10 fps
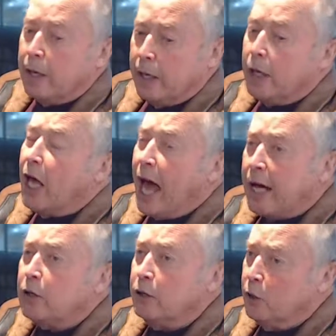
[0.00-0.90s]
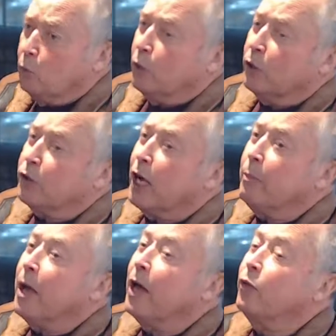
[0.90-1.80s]
Atlan at one
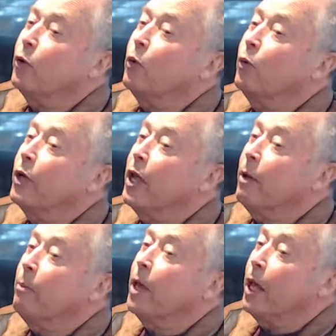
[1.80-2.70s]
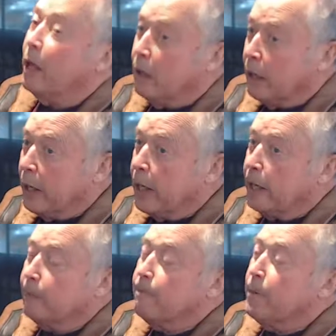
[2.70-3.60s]
time had their own
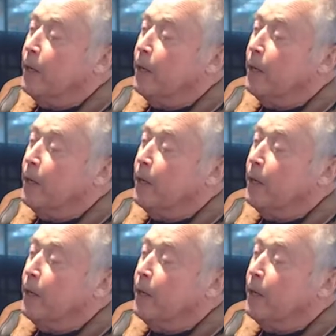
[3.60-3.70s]
MLA,